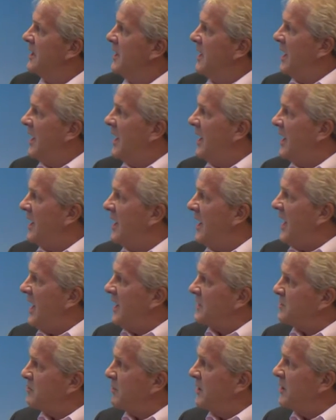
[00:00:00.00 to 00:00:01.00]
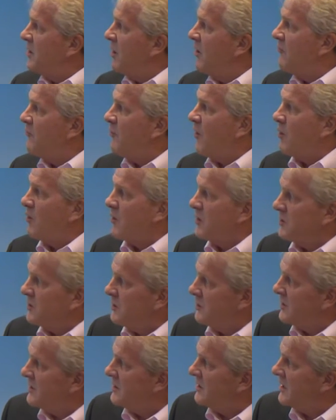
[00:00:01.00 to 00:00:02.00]
as we go forward
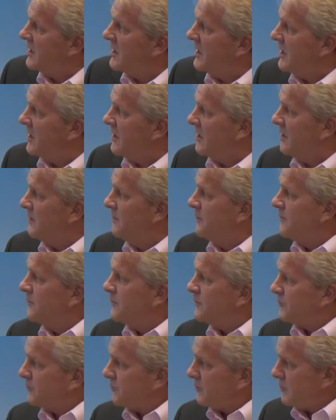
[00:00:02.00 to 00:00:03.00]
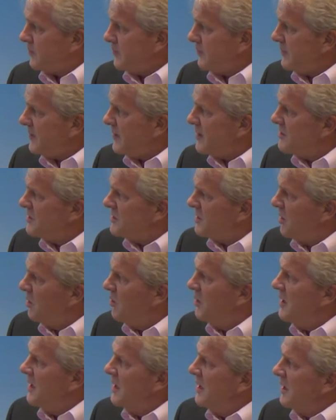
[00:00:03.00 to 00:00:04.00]
during the year.
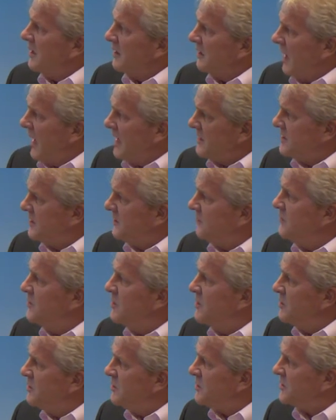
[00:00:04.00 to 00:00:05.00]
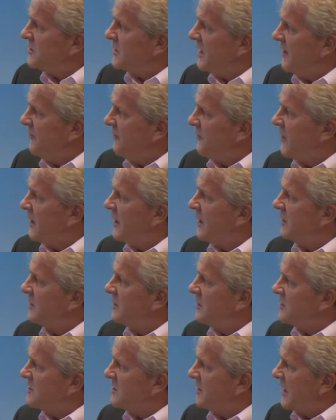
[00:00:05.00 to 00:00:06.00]
So lots of new stuff that it
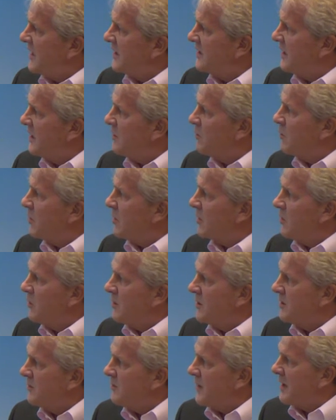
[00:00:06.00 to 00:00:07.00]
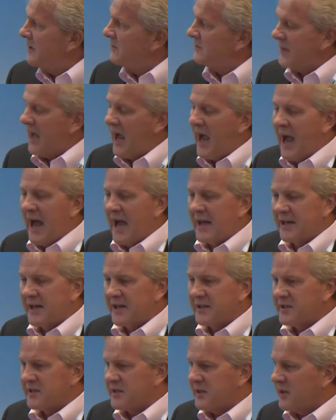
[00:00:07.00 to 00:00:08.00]
looks like that we're going to be able to add
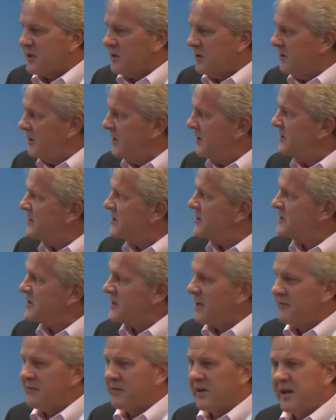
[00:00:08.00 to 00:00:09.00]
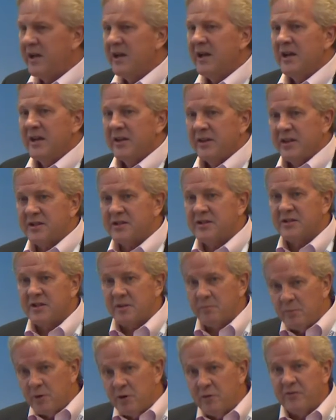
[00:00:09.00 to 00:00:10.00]
into the current discovery. This is a
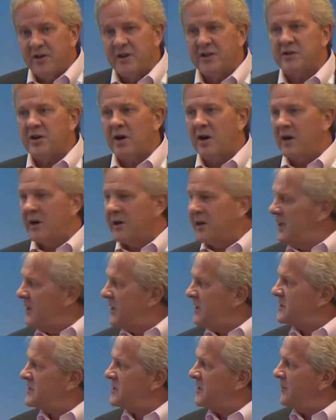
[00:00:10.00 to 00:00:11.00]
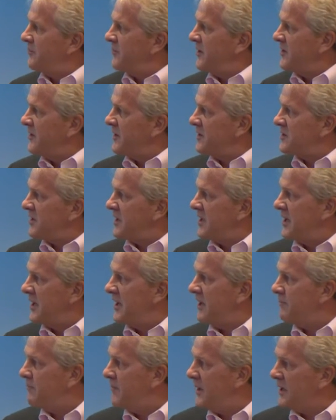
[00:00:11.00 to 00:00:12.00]
moving target. It's something that's going to
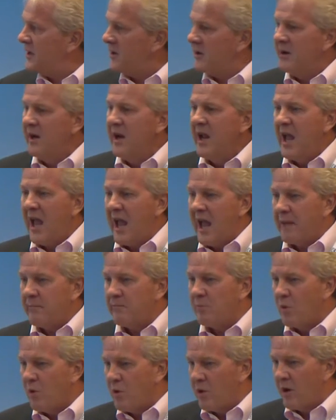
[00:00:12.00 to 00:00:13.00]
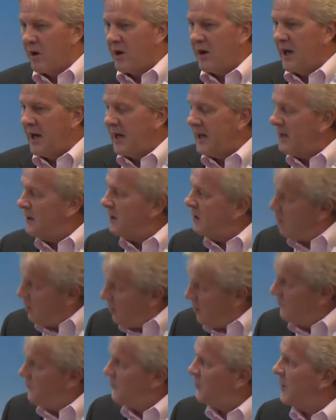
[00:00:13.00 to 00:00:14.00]
get bigger and more,
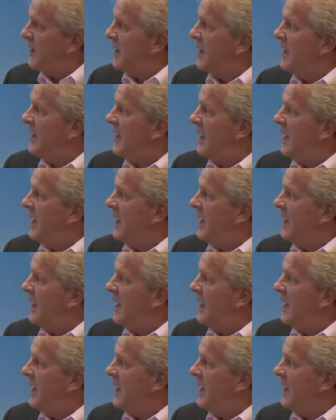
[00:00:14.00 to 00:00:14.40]
hopefully